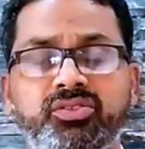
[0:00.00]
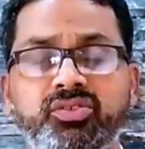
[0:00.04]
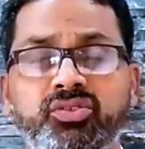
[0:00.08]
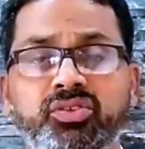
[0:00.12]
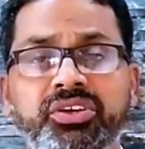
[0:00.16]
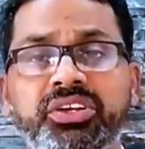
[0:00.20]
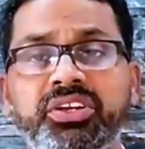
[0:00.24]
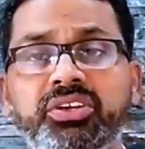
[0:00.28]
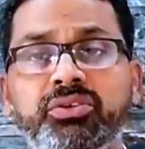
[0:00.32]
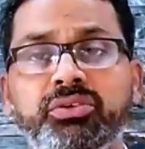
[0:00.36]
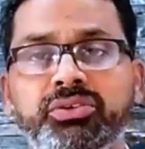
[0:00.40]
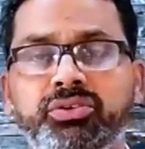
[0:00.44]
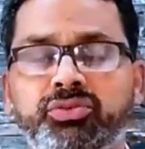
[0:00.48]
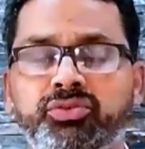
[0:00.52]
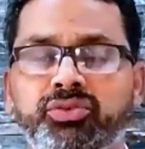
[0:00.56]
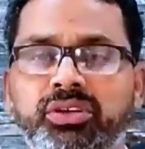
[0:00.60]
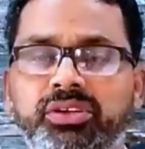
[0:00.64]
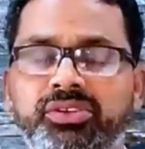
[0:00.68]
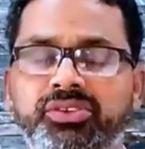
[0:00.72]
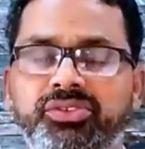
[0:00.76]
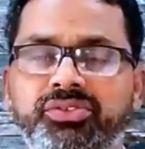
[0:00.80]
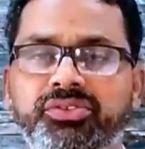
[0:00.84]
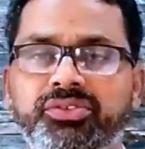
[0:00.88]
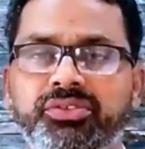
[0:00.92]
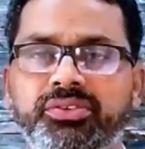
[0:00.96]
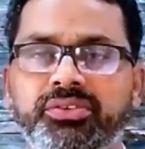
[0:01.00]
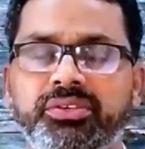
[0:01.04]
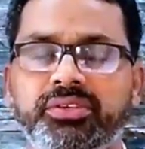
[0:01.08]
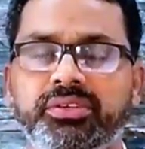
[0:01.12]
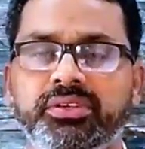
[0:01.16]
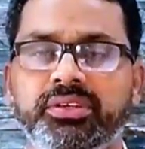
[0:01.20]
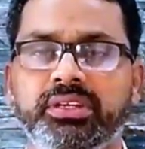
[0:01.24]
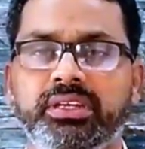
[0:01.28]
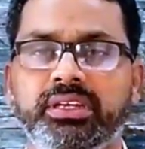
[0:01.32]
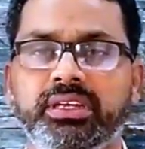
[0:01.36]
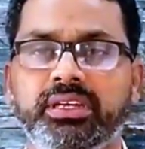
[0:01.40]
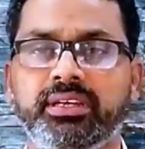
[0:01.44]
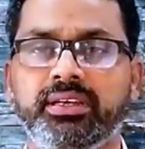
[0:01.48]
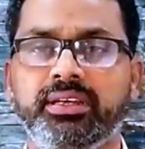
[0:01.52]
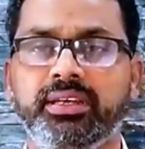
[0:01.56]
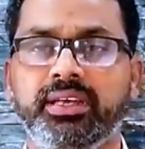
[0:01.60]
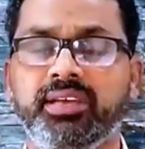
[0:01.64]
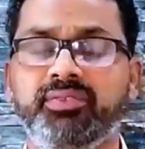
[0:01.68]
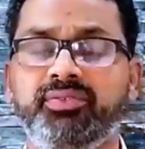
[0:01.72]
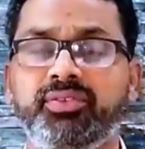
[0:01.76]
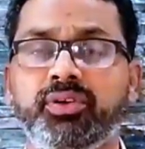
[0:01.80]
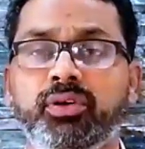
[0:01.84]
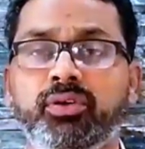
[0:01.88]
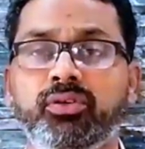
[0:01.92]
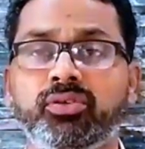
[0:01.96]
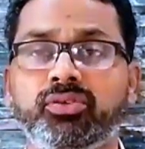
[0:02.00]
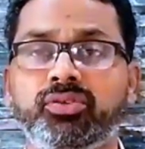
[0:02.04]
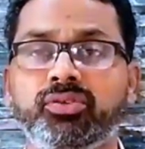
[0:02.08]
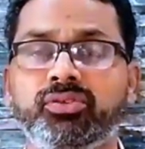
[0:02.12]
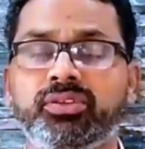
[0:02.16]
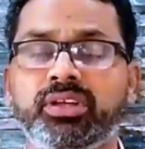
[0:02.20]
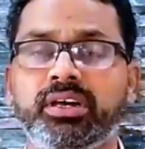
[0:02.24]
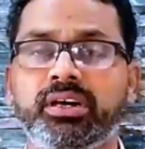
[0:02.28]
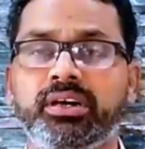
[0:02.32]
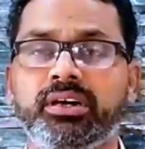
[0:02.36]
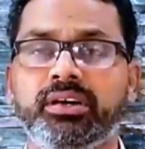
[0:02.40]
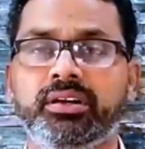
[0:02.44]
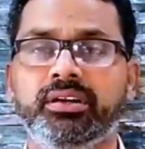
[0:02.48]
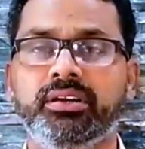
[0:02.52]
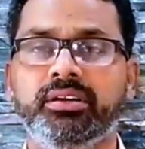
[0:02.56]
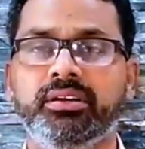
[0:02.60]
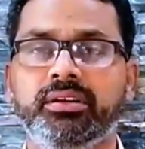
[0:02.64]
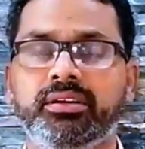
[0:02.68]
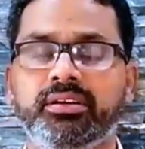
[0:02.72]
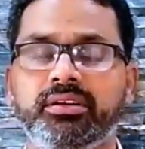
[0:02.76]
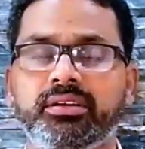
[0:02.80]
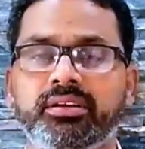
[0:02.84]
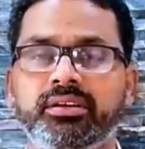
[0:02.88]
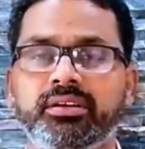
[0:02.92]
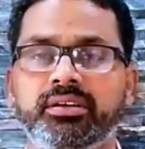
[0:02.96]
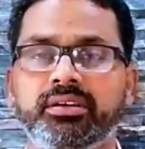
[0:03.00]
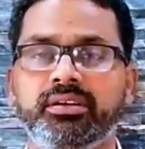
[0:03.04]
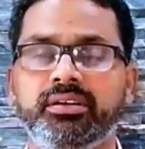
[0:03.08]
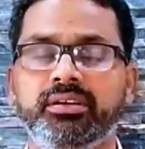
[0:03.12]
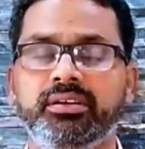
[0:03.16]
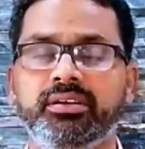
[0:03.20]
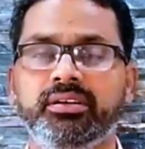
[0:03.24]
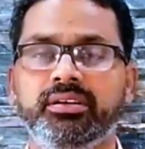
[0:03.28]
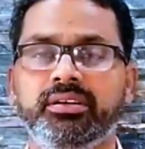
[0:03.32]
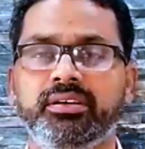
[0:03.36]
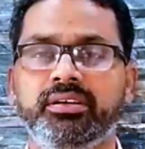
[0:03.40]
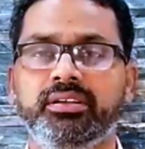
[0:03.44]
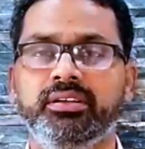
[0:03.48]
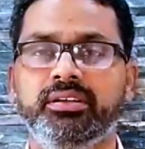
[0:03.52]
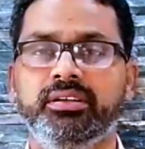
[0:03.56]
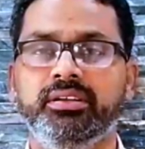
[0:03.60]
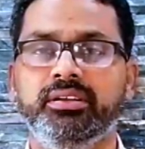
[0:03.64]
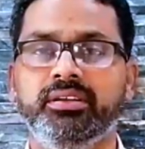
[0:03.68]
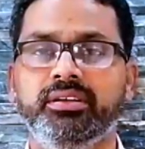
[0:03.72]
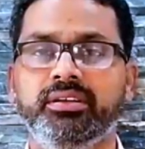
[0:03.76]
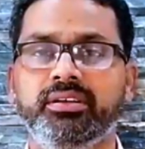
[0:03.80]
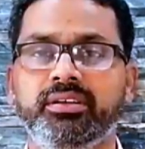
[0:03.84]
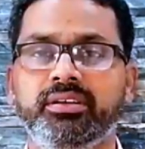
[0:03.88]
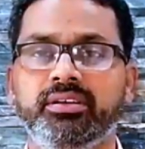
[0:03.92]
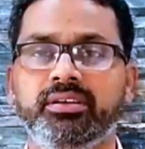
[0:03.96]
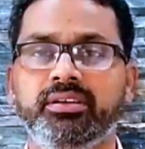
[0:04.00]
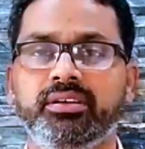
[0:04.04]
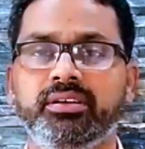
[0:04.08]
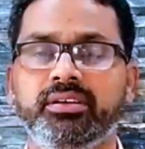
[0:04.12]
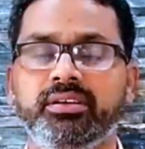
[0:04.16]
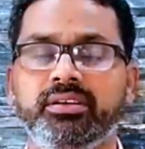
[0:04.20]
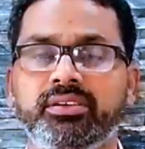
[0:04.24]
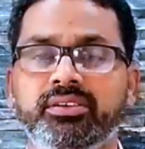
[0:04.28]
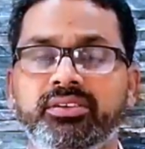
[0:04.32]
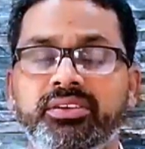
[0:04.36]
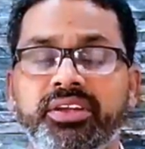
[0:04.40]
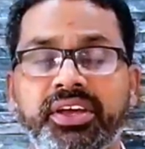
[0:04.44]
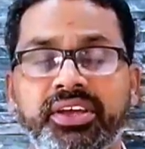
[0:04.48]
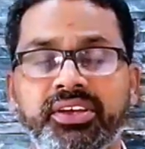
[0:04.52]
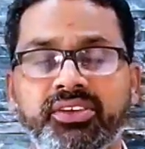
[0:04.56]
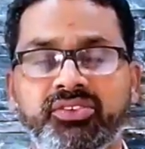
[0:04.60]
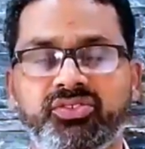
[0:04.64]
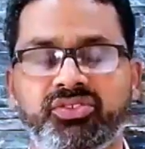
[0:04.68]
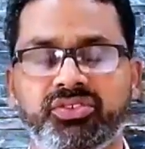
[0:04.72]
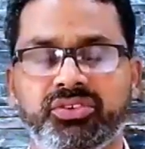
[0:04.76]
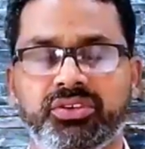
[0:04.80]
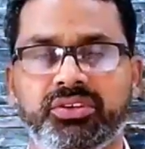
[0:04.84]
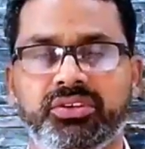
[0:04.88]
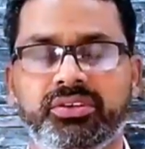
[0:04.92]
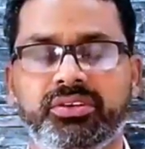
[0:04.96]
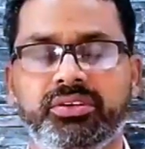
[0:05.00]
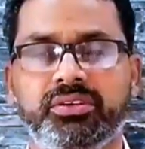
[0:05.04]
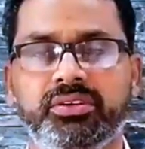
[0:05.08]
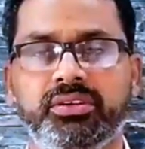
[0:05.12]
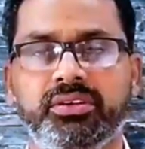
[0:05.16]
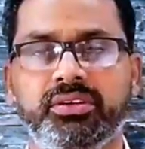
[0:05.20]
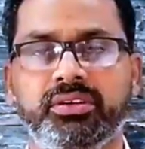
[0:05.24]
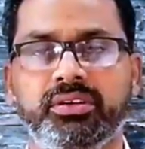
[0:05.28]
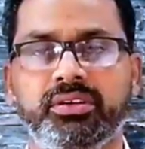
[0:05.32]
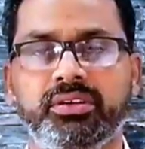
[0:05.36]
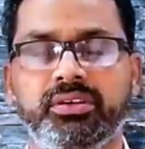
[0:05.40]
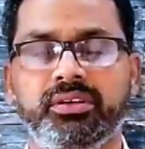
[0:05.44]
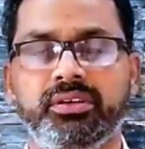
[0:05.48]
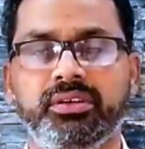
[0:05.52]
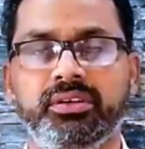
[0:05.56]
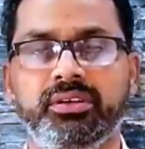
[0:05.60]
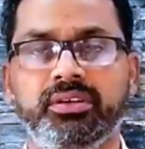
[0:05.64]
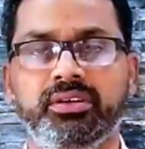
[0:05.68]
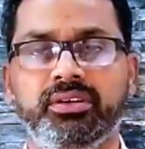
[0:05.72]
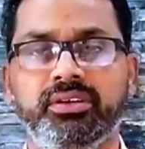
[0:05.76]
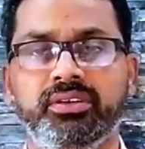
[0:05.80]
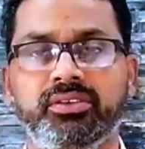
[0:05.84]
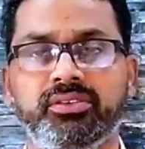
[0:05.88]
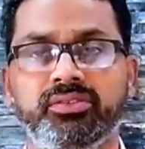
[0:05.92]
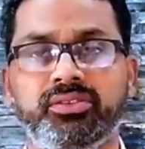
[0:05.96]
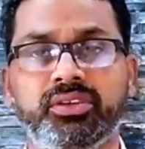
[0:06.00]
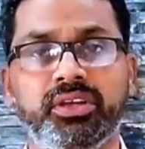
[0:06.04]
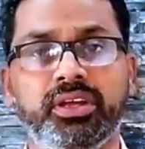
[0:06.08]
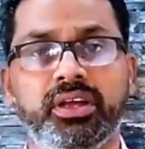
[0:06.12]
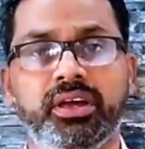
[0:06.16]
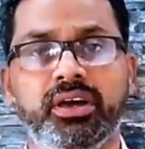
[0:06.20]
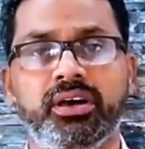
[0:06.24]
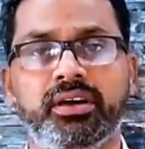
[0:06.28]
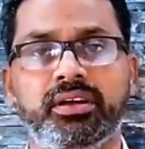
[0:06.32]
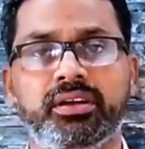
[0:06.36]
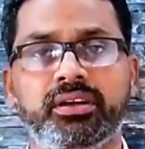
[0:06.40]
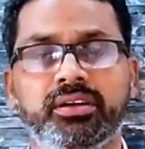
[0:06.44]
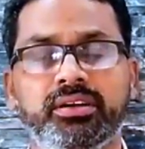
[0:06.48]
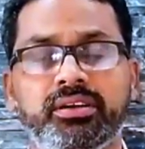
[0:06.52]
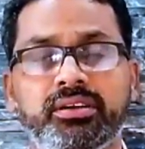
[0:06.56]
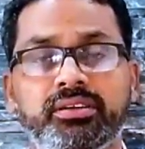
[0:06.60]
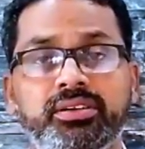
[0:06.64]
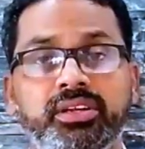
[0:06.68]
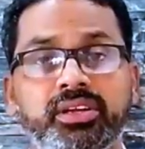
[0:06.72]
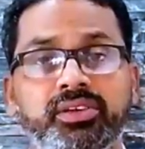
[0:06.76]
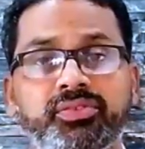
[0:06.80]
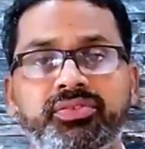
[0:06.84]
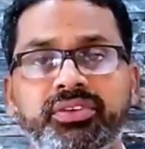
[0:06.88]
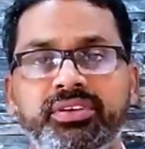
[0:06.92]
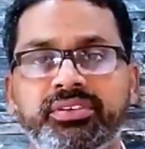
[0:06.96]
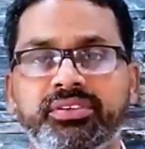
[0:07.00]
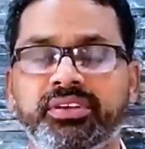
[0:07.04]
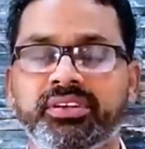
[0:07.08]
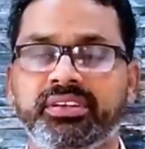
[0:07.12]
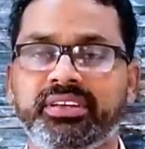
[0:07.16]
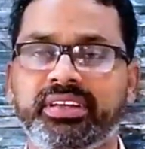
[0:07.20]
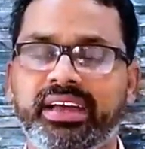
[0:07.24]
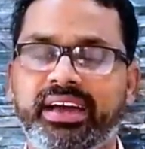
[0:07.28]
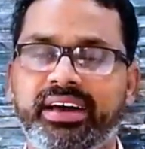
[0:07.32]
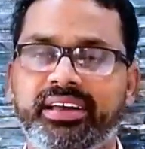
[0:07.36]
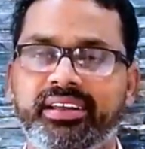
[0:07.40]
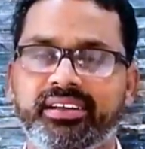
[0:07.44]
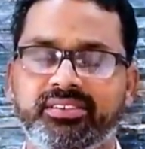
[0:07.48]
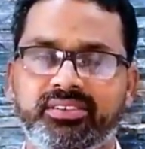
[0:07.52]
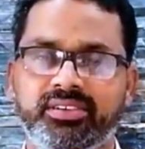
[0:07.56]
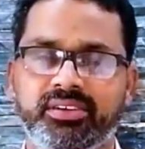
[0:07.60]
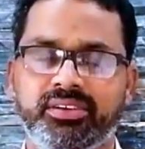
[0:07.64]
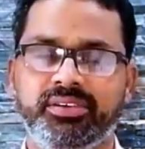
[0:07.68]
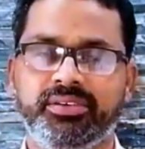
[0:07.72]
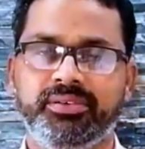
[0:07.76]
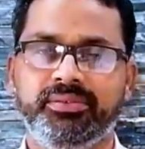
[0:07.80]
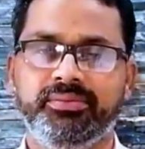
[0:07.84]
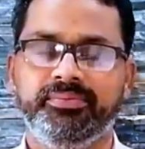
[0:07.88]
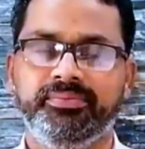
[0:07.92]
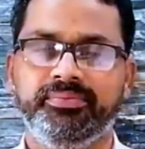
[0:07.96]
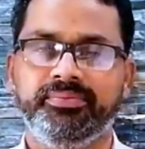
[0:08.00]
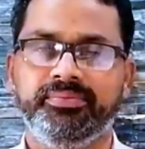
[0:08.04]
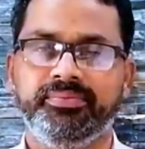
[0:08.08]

two individuals, if you look to their nature, they are different in character.